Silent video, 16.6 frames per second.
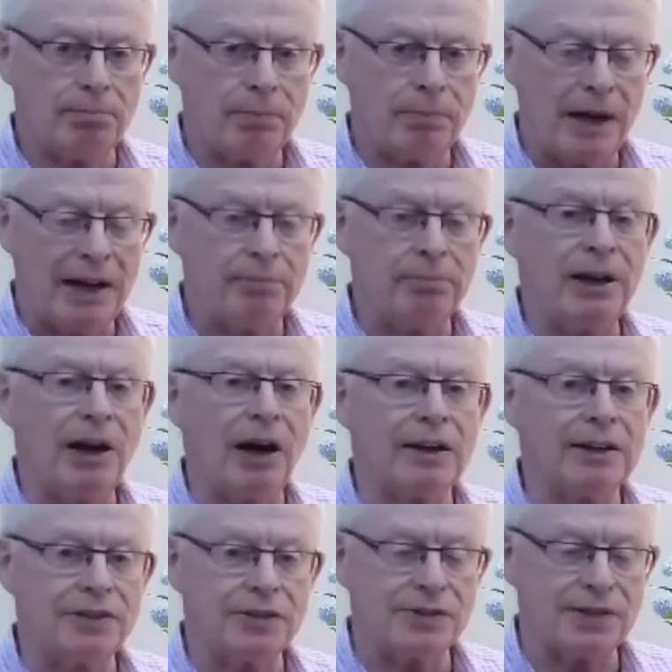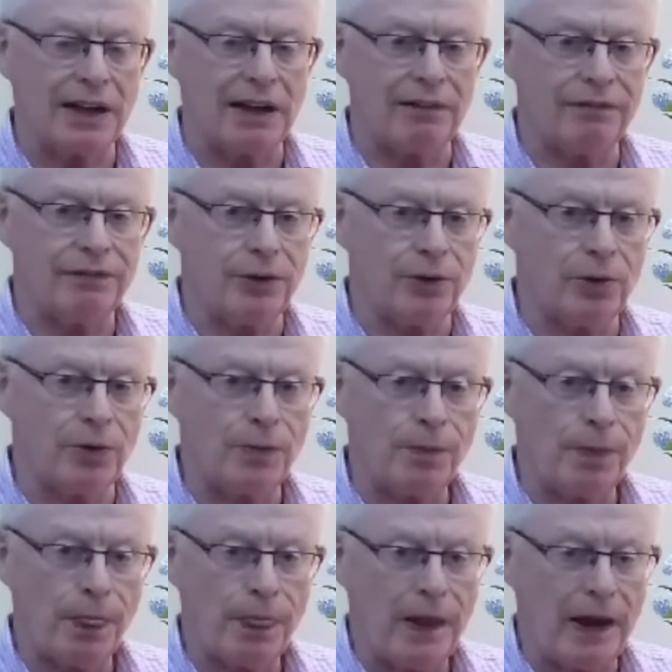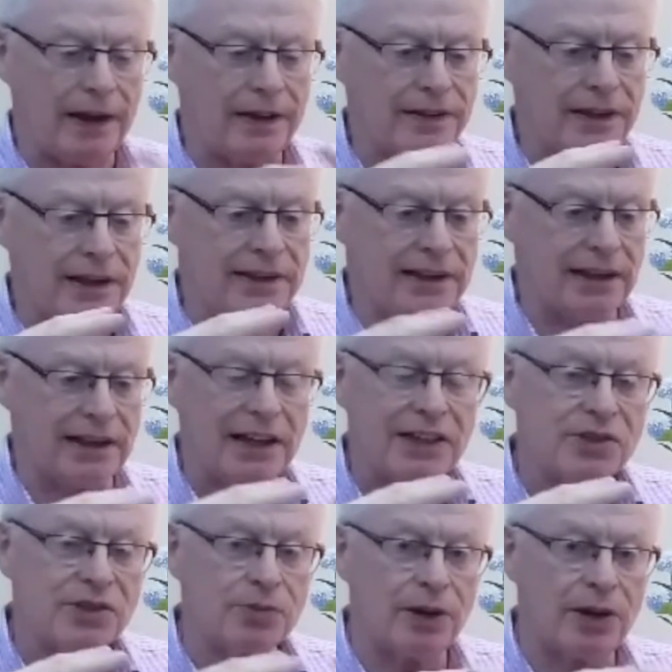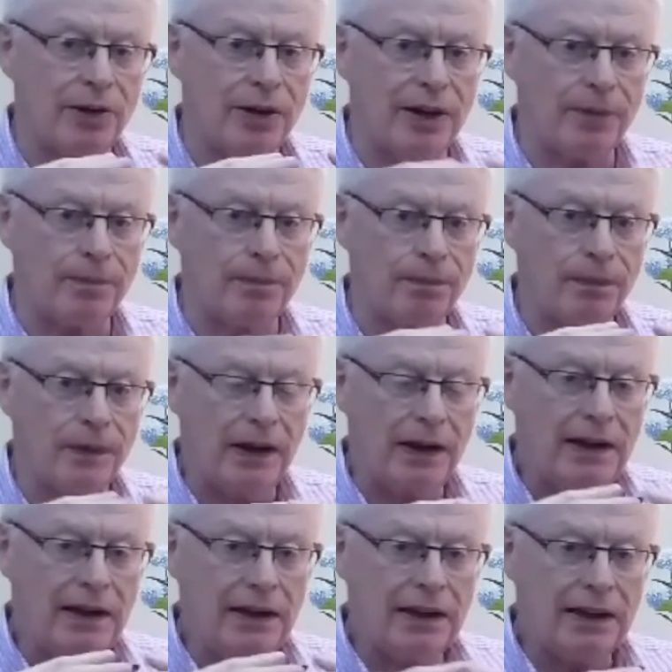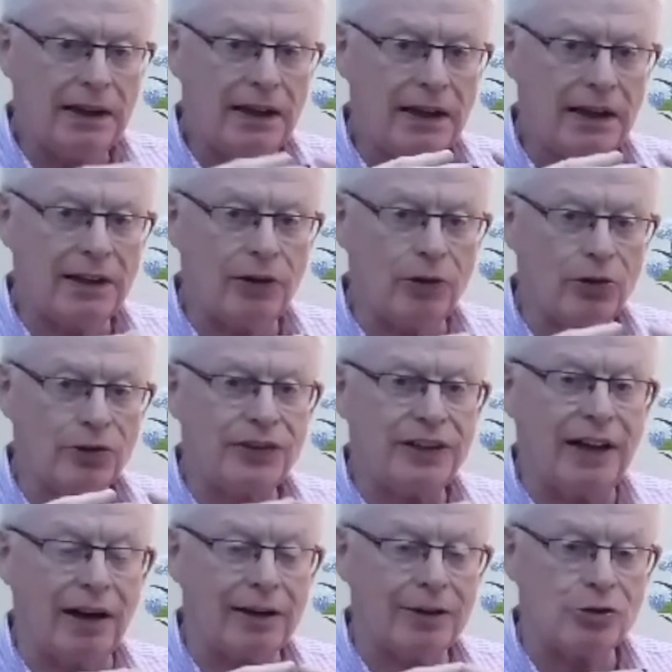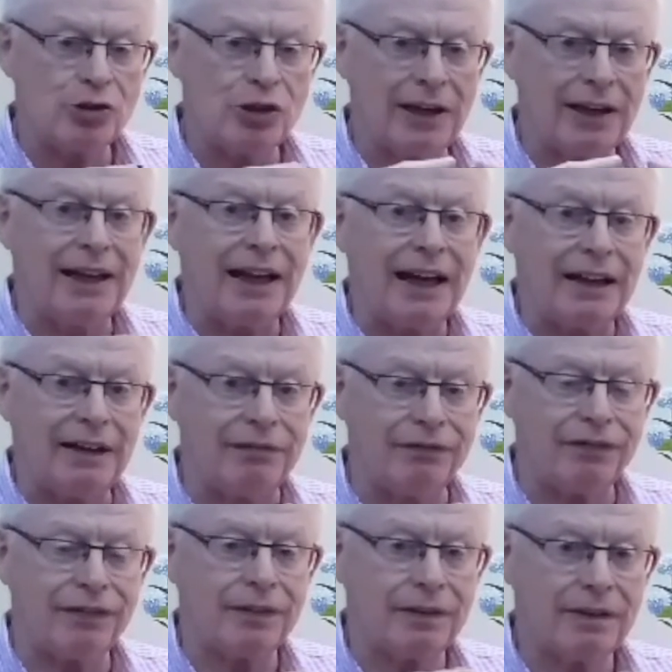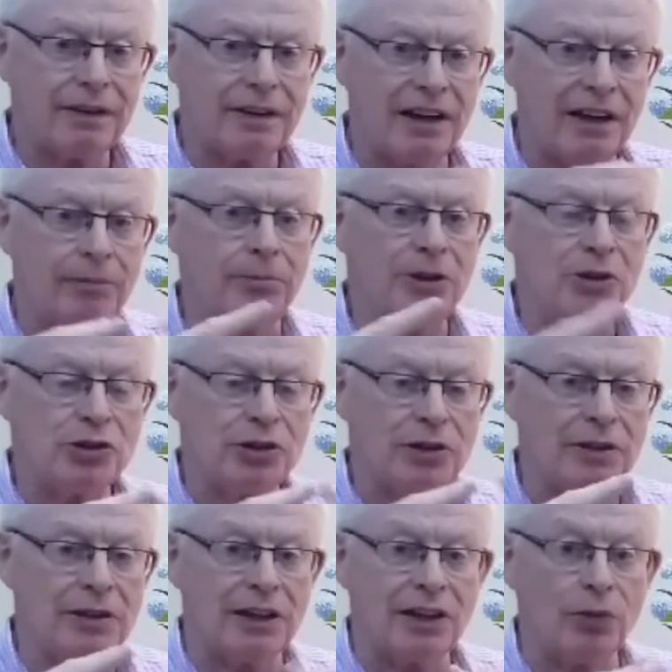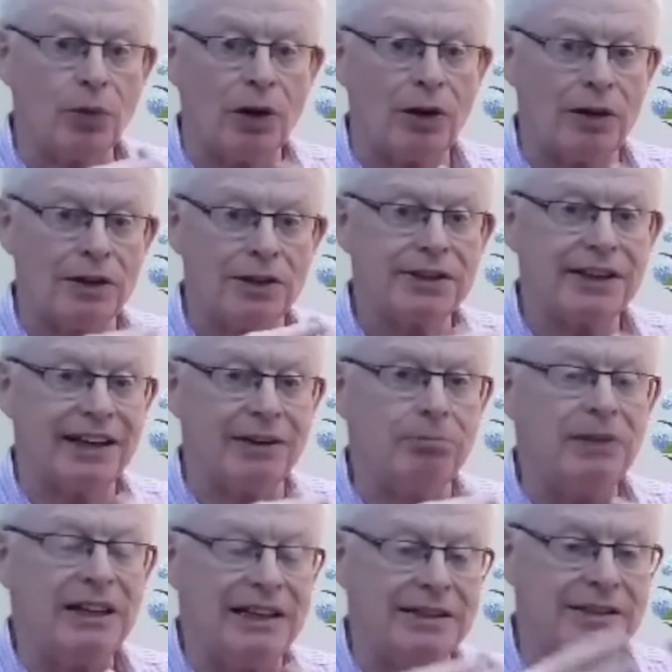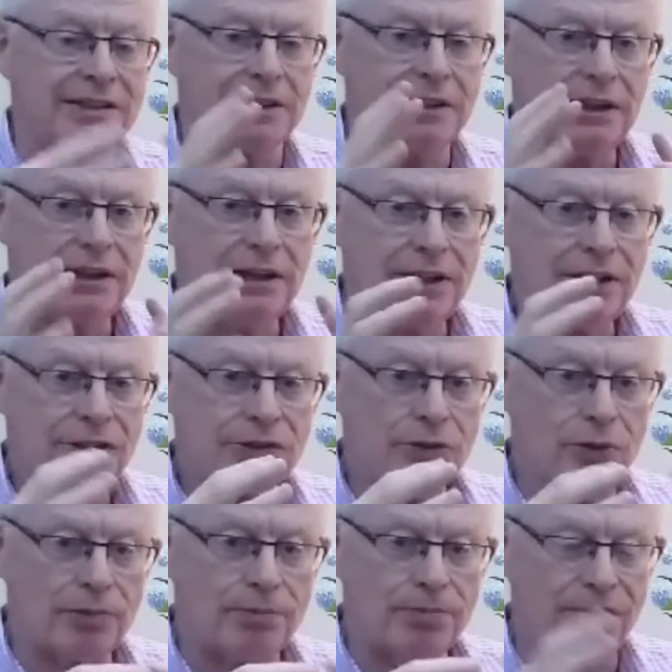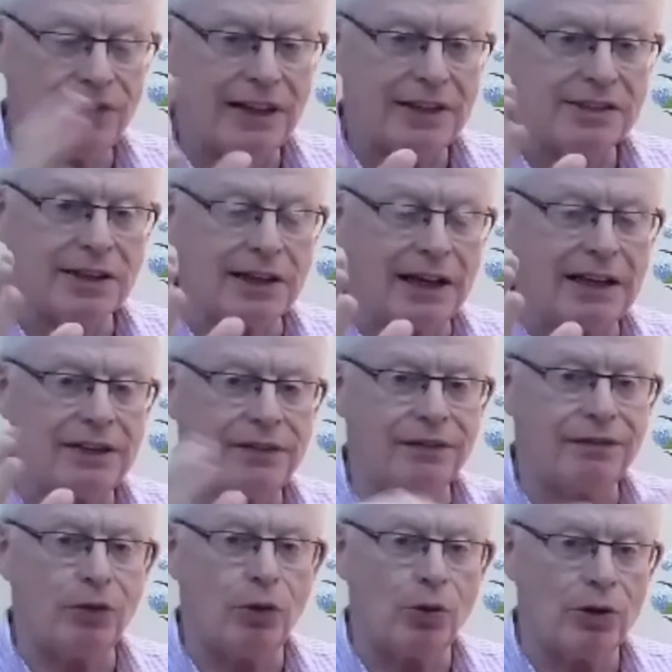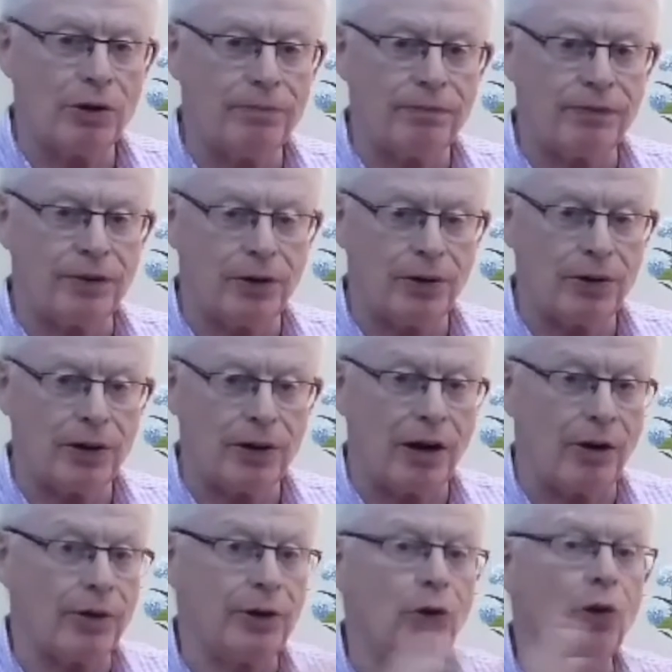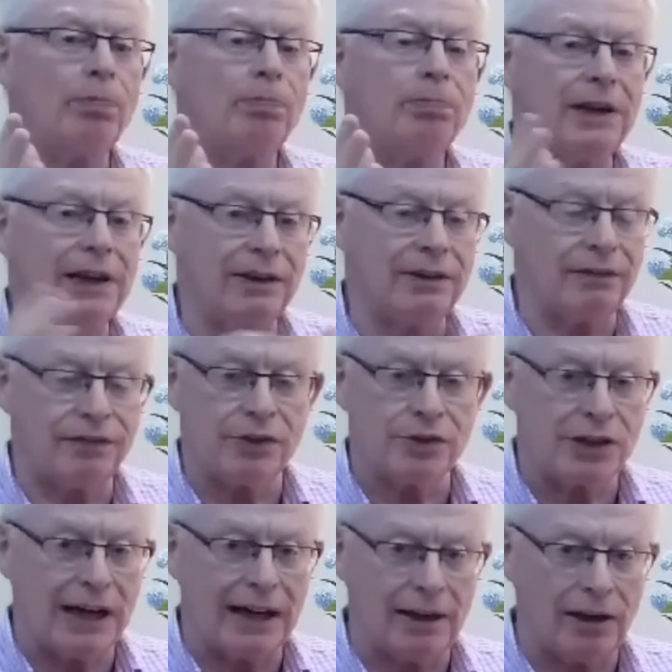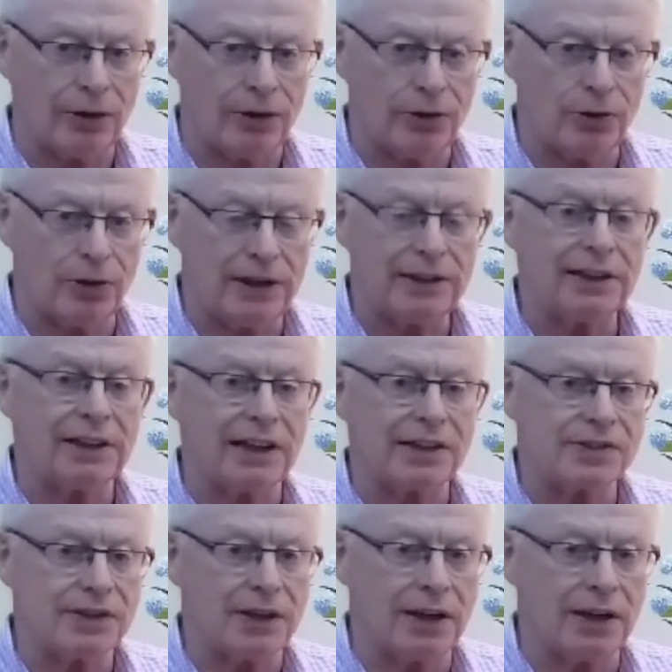and beyond itself, you know. And I think that's where, you know, theology and life and mission in the world can meet. So it provides a kind of a forum for, or an opening for dialogue, you know. I think that's